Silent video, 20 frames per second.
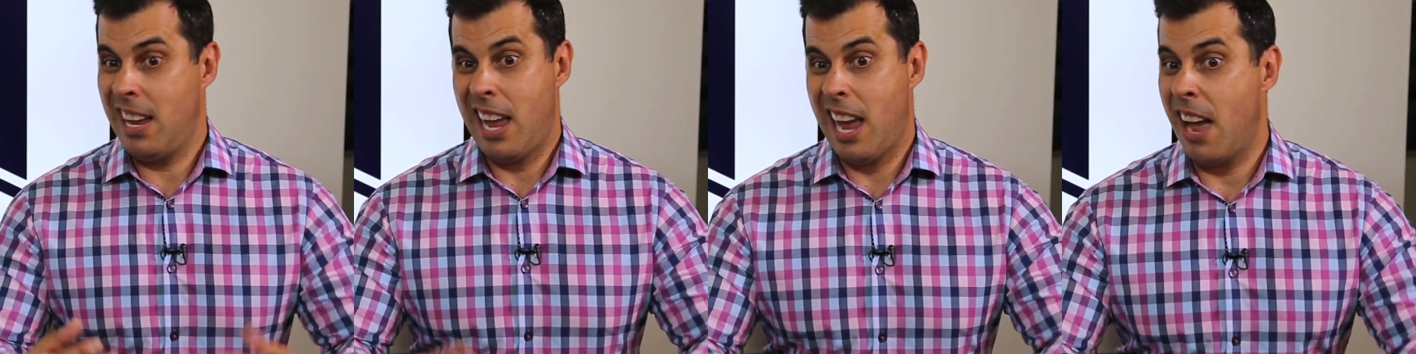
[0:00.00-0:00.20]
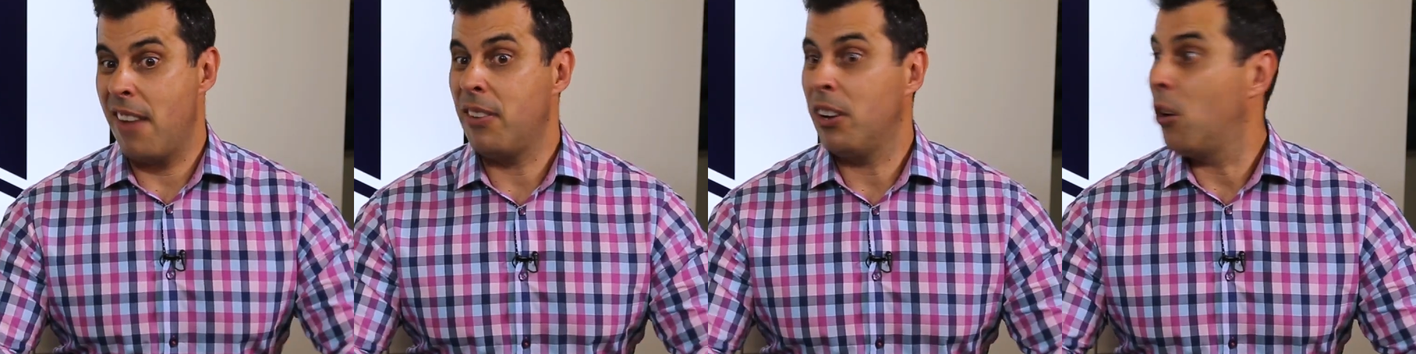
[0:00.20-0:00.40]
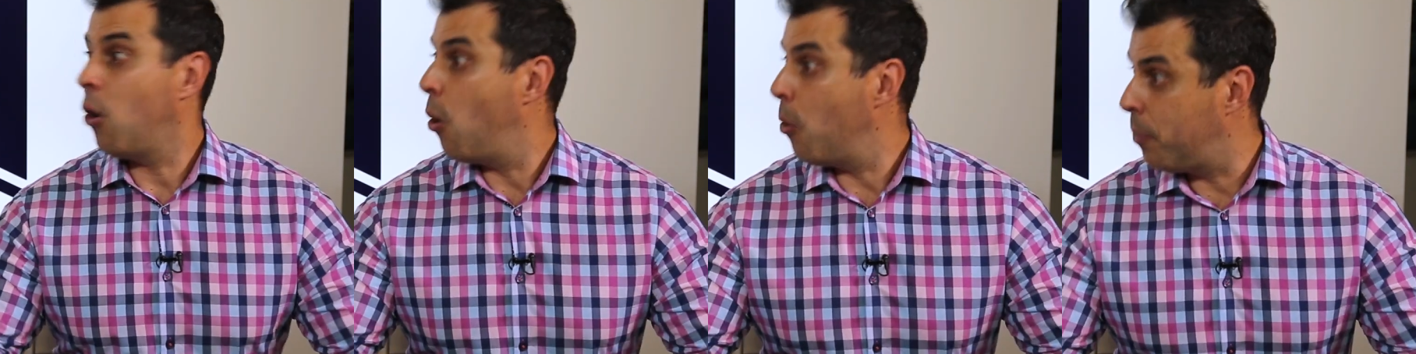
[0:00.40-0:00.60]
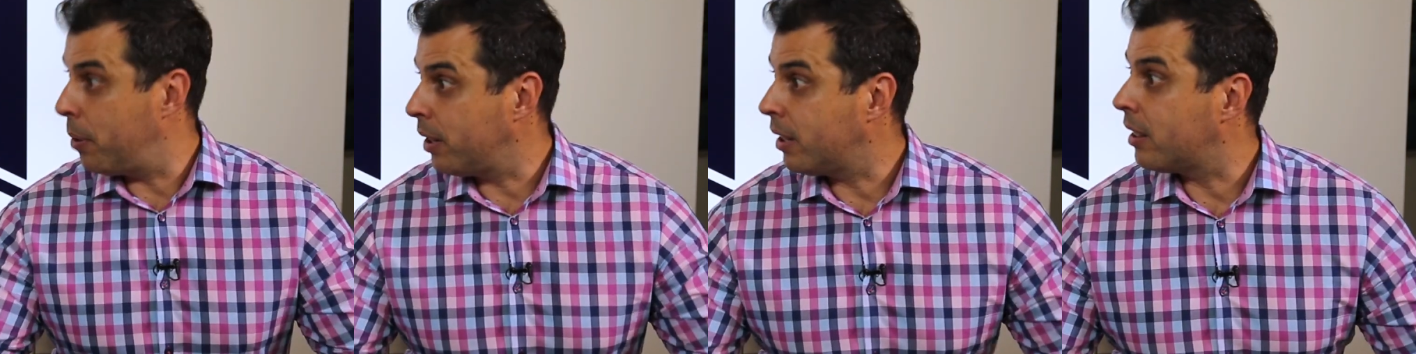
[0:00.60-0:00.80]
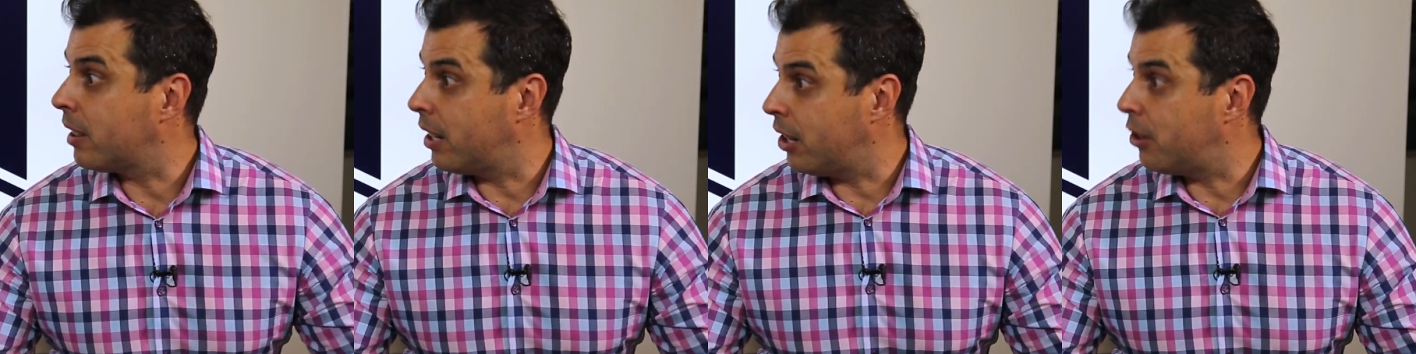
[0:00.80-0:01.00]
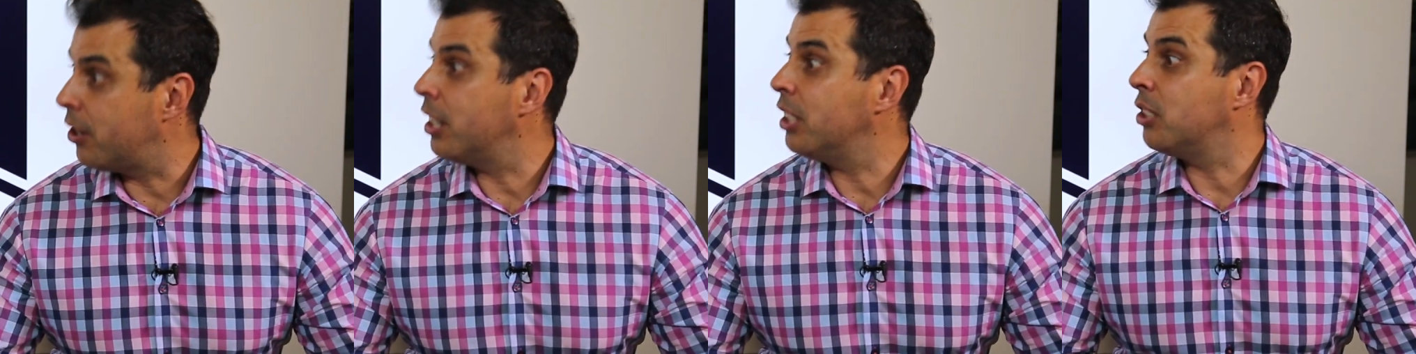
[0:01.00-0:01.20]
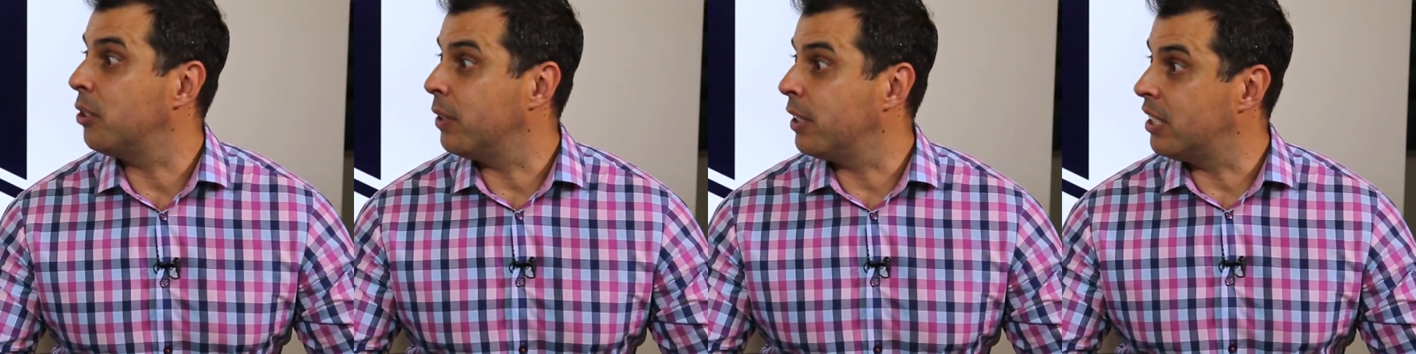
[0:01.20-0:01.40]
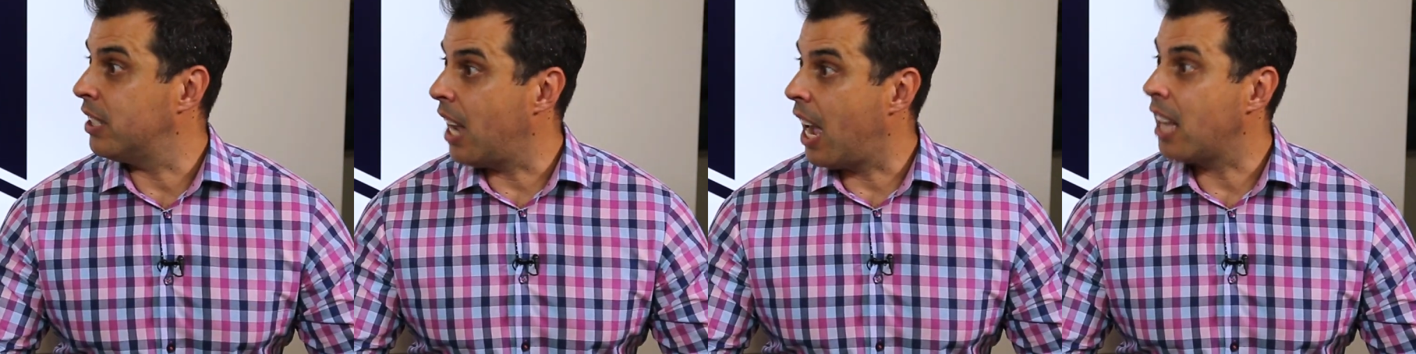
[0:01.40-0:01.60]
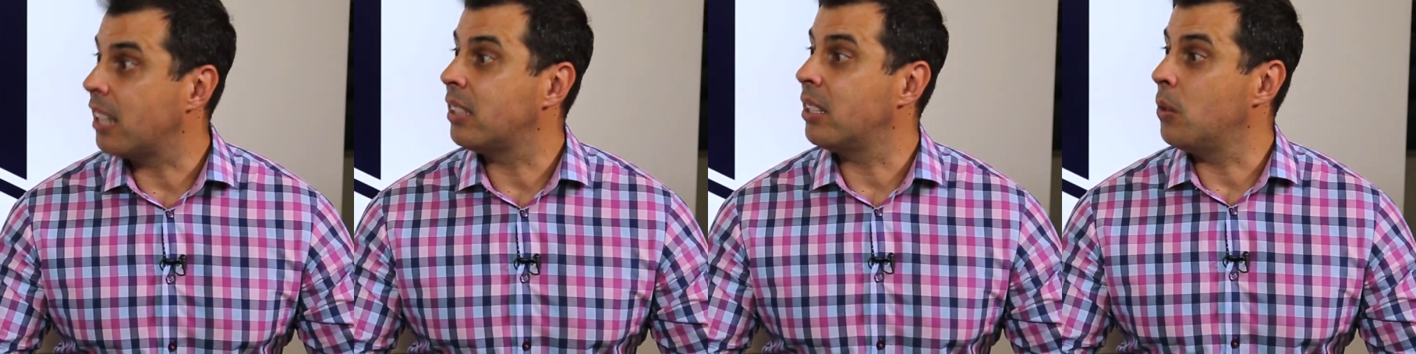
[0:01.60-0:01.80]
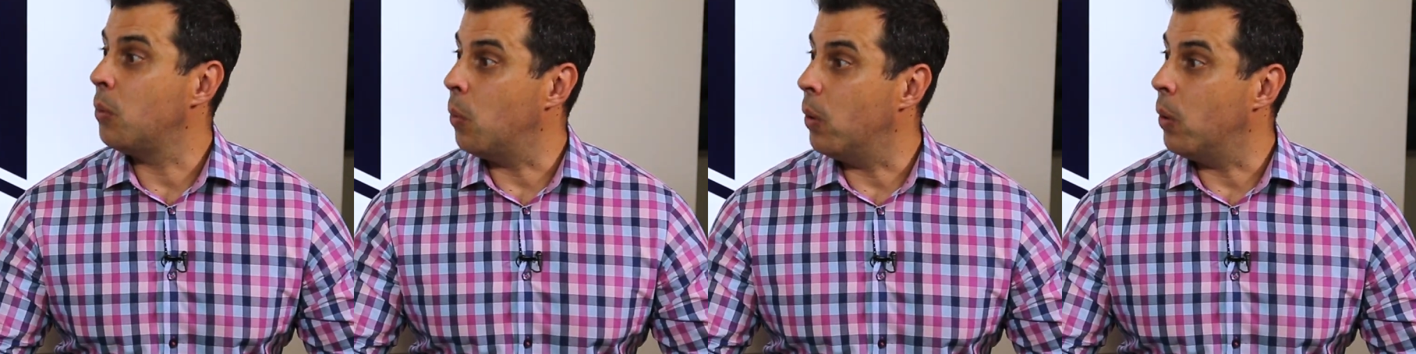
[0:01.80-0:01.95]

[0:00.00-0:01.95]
having open clarity to exactly